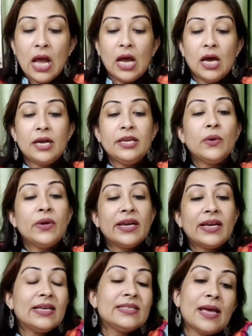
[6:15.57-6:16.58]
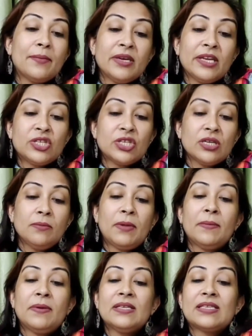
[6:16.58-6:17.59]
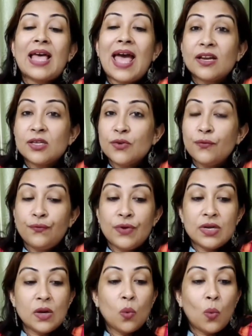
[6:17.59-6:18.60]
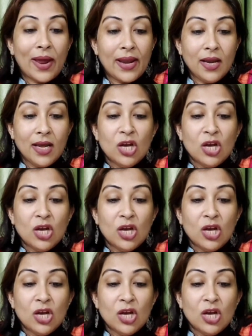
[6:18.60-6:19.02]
Neonatal examination, baby is active, feeding well.